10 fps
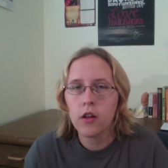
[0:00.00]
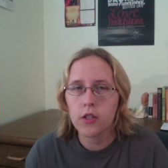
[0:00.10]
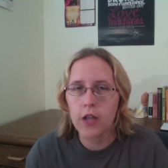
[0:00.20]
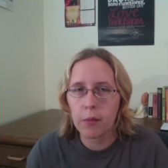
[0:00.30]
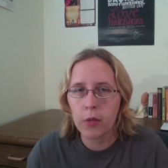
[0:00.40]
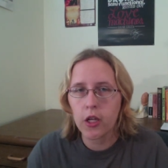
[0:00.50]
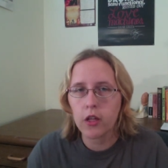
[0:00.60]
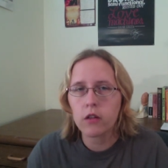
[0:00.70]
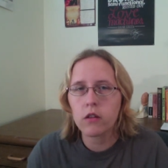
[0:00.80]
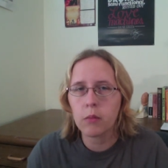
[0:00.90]

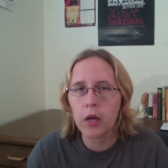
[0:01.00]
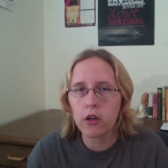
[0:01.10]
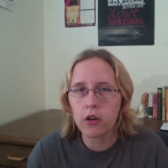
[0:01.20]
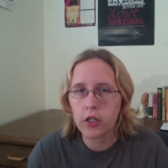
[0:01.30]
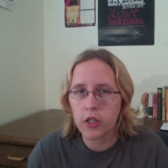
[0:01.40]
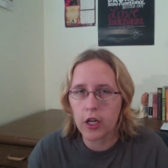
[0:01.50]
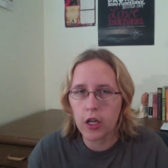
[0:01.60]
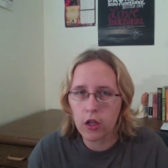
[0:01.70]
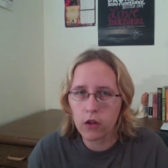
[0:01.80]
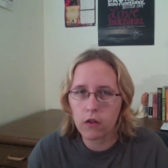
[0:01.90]
Japanese, Mandarin
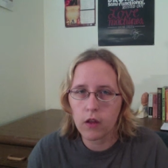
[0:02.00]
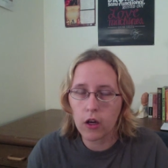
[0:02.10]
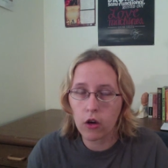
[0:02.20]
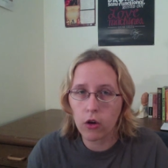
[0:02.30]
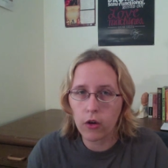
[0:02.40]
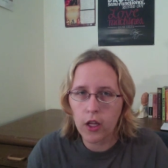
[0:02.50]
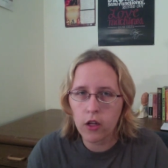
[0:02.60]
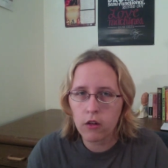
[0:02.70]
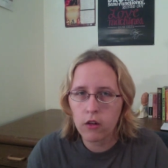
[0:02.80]
Chinese, and Korean.